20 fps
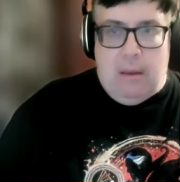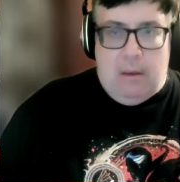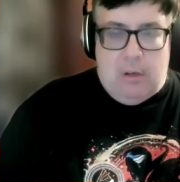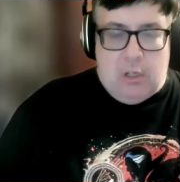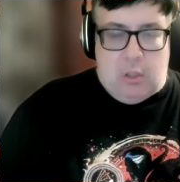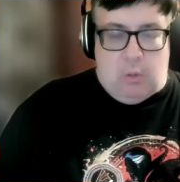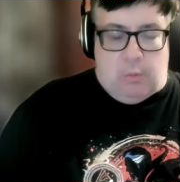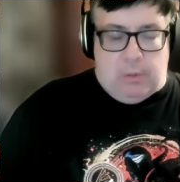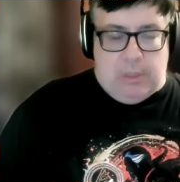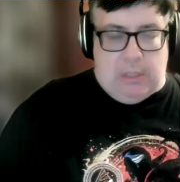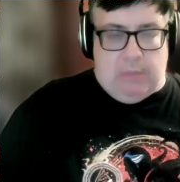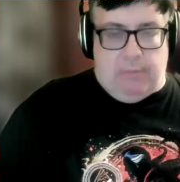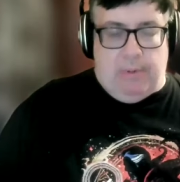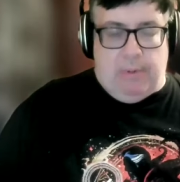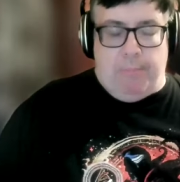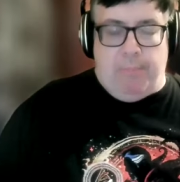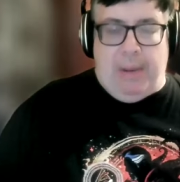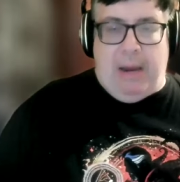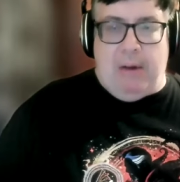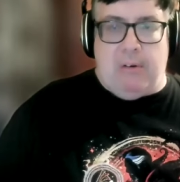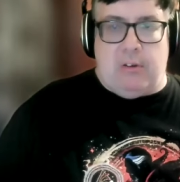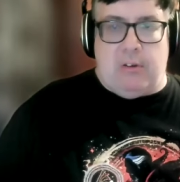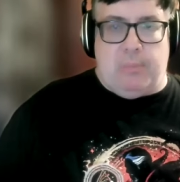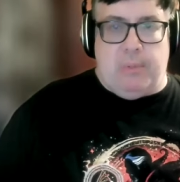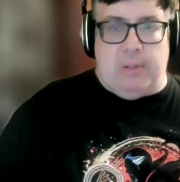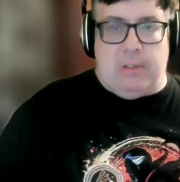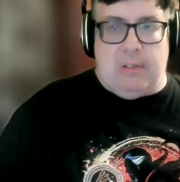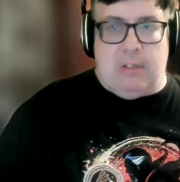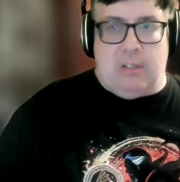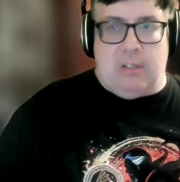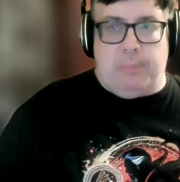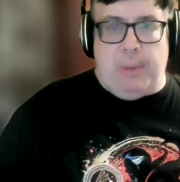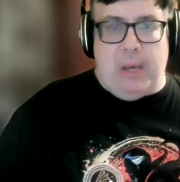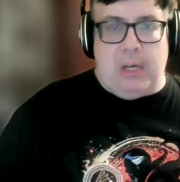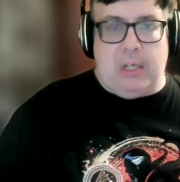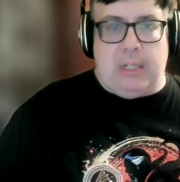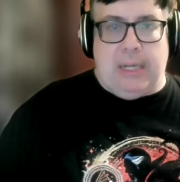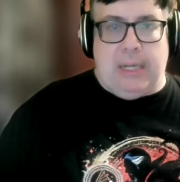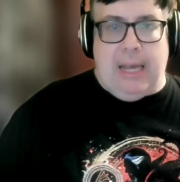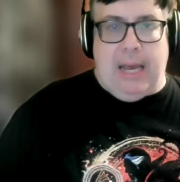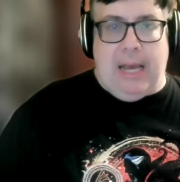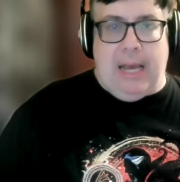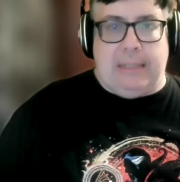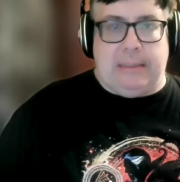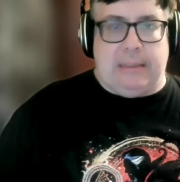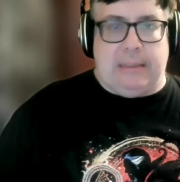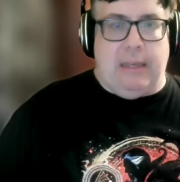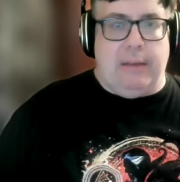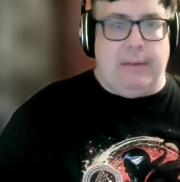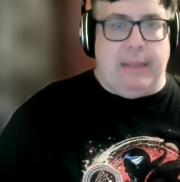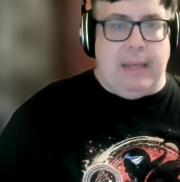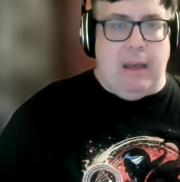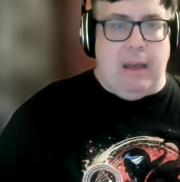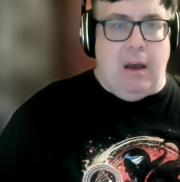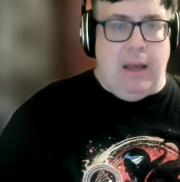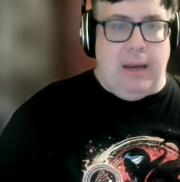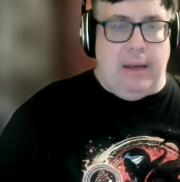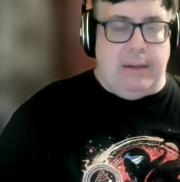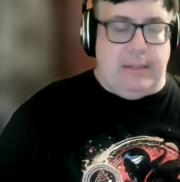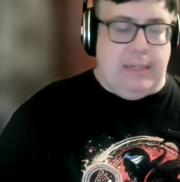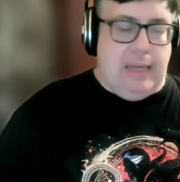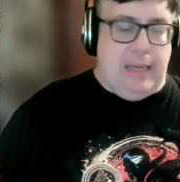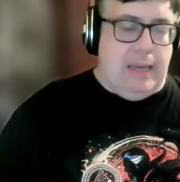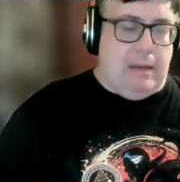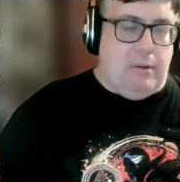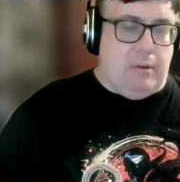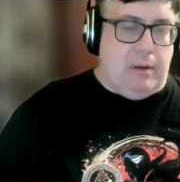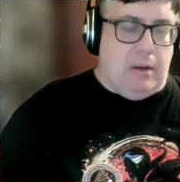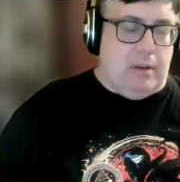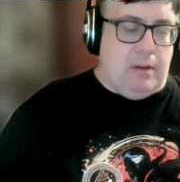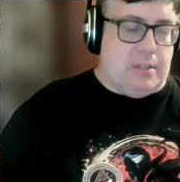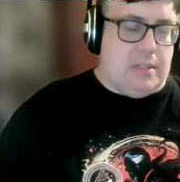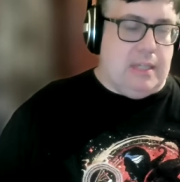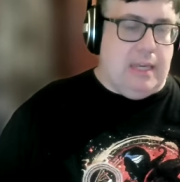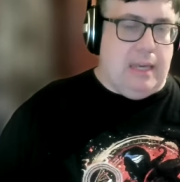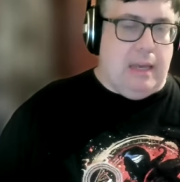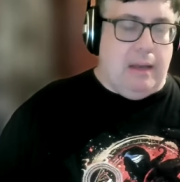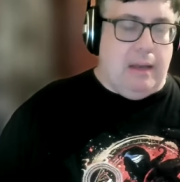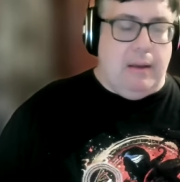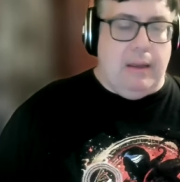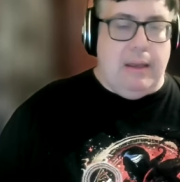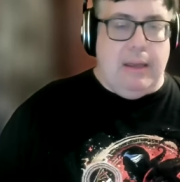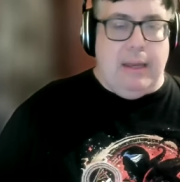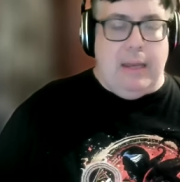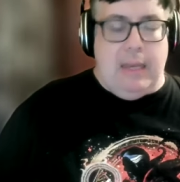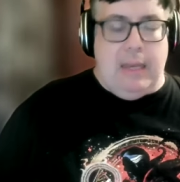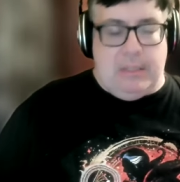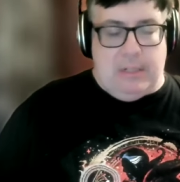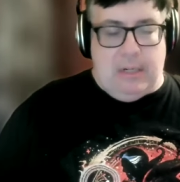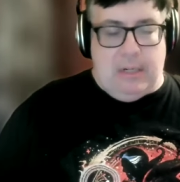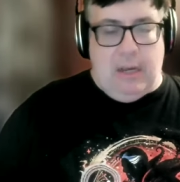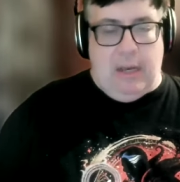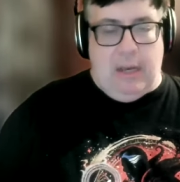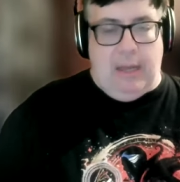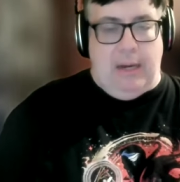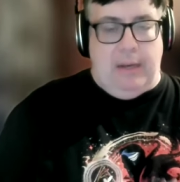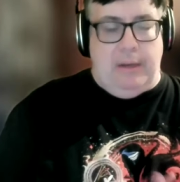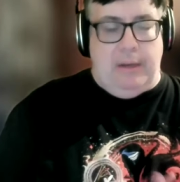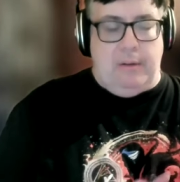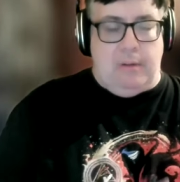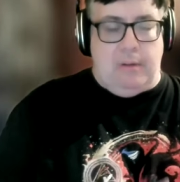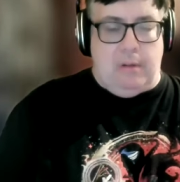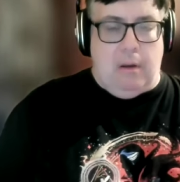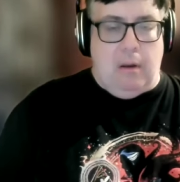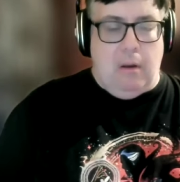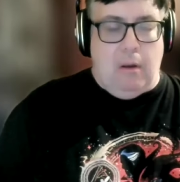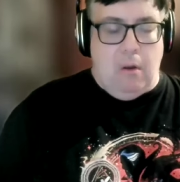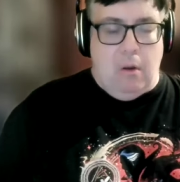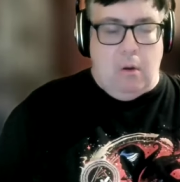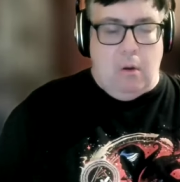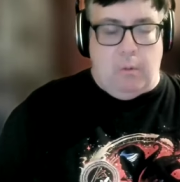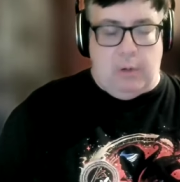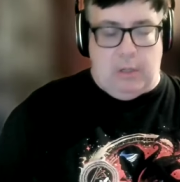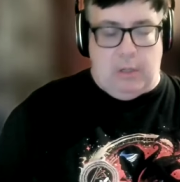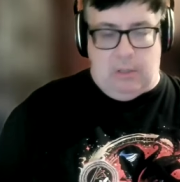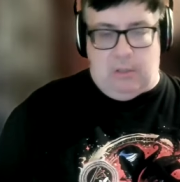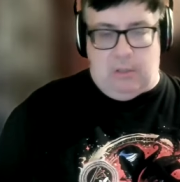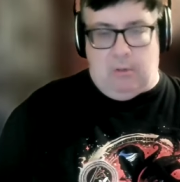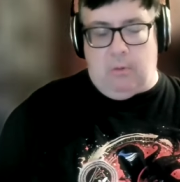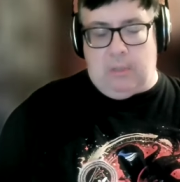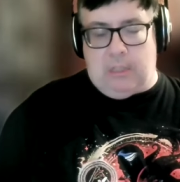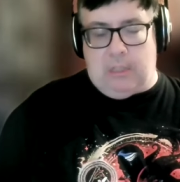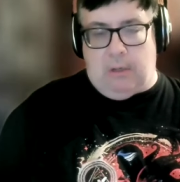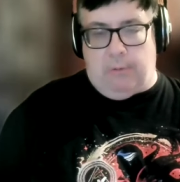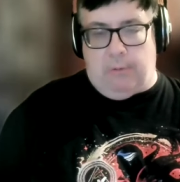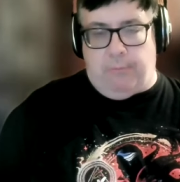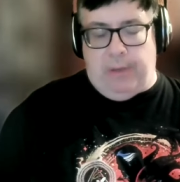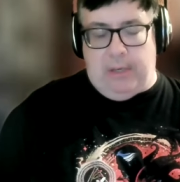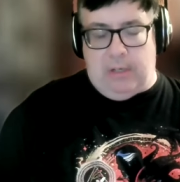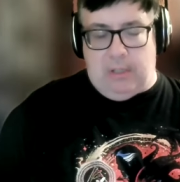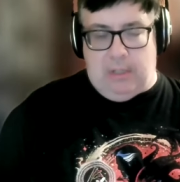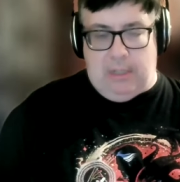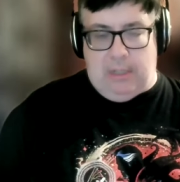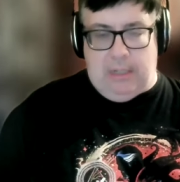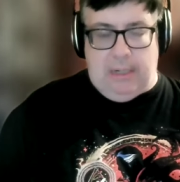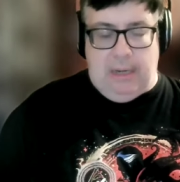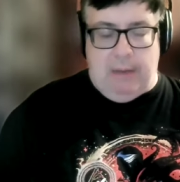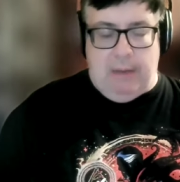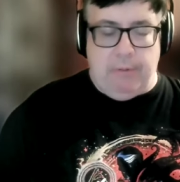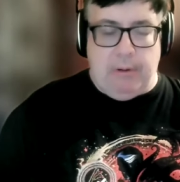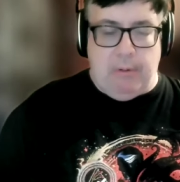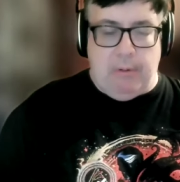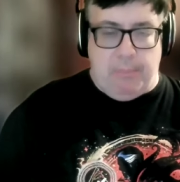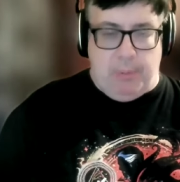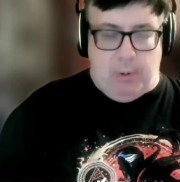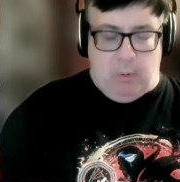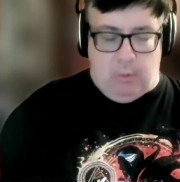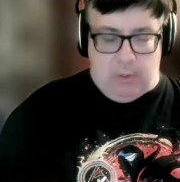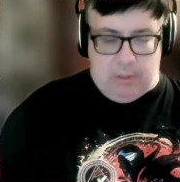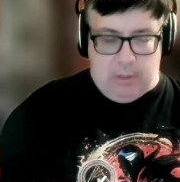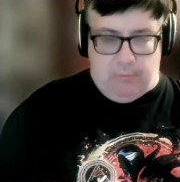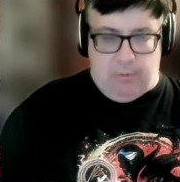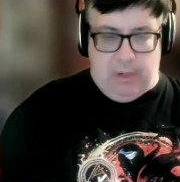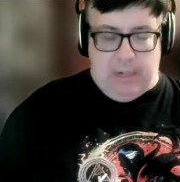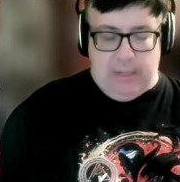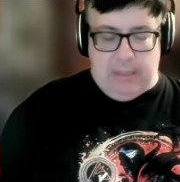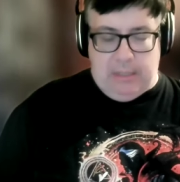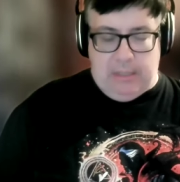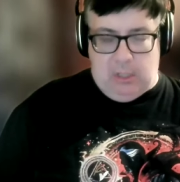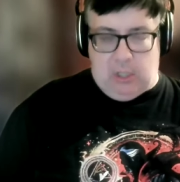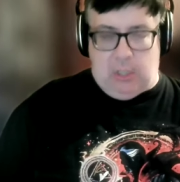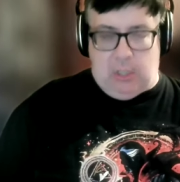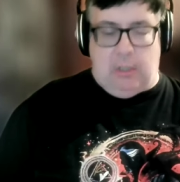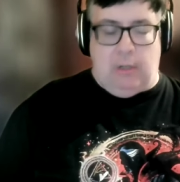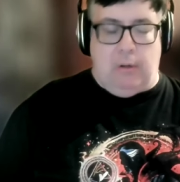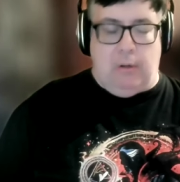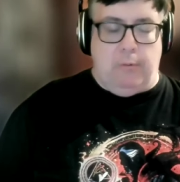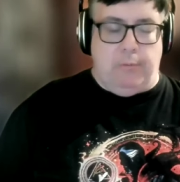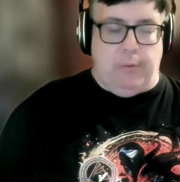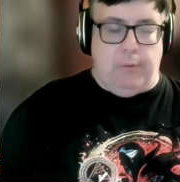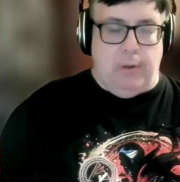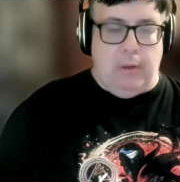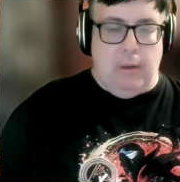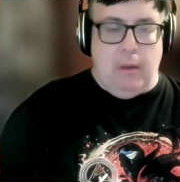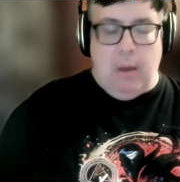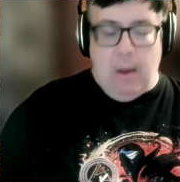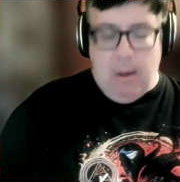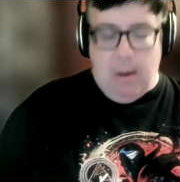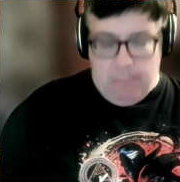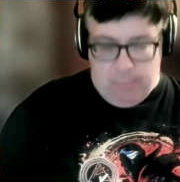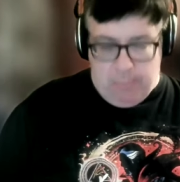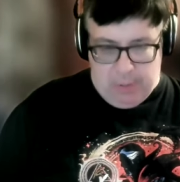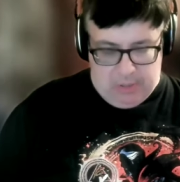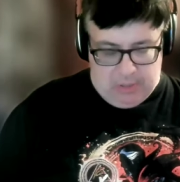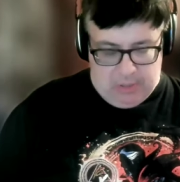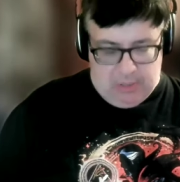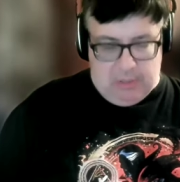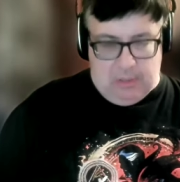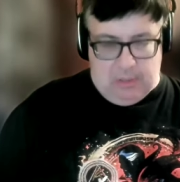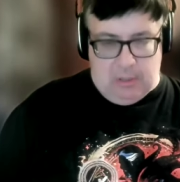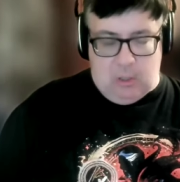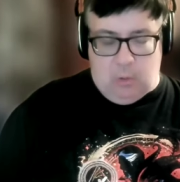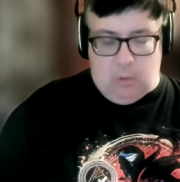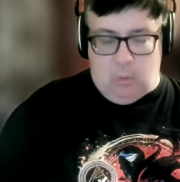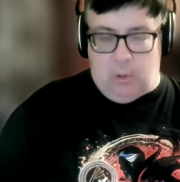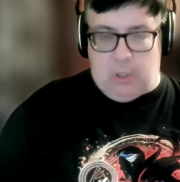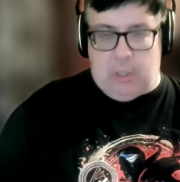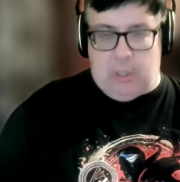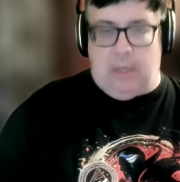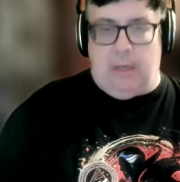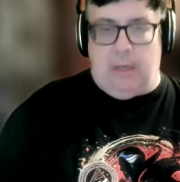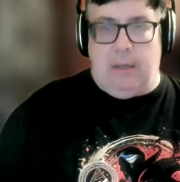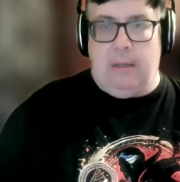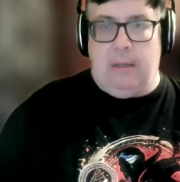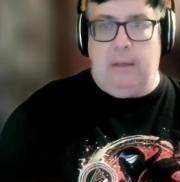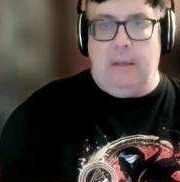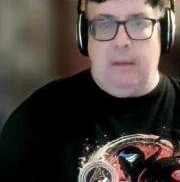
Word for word: shortage of embarrassments, especially as the Diego Garcia is an island which is also featured in lovely reports of rendition of prisoners and torture.